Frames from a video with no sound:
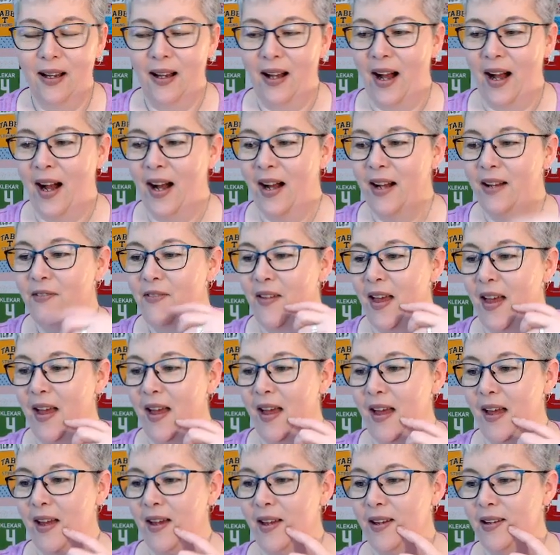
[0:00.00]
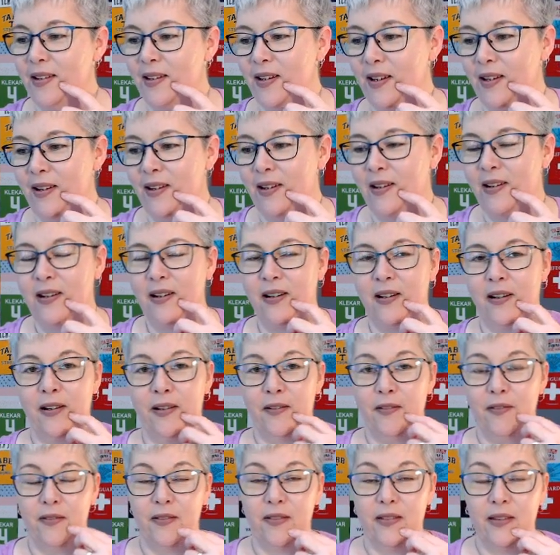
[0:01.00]
I've had,
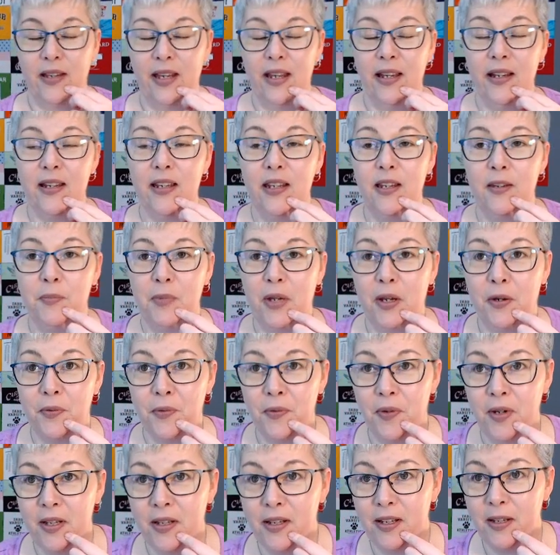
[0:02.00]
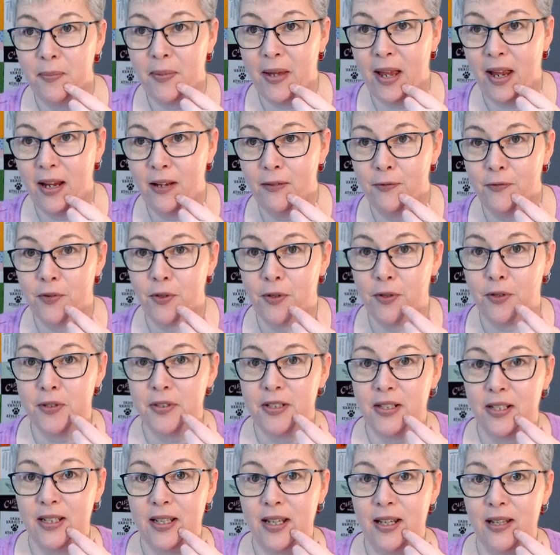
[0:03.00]
uh, it can be really painful
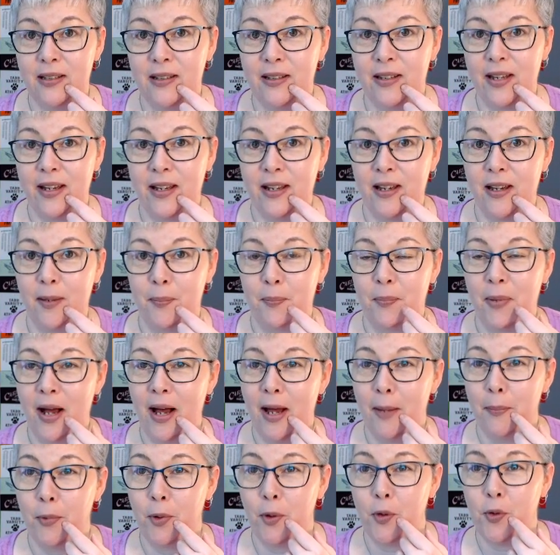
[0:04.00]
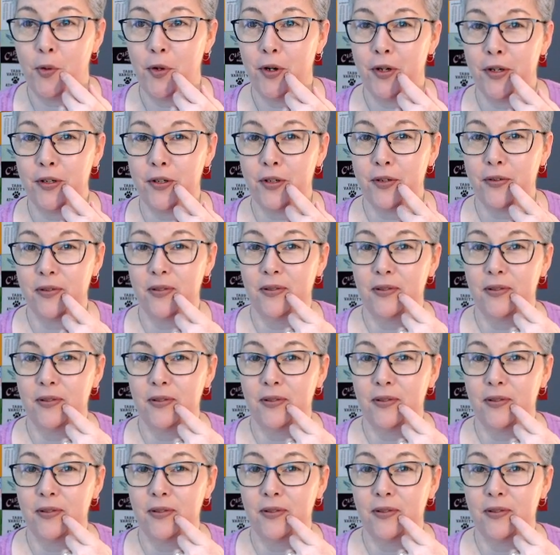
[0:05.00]
to get like a popcorn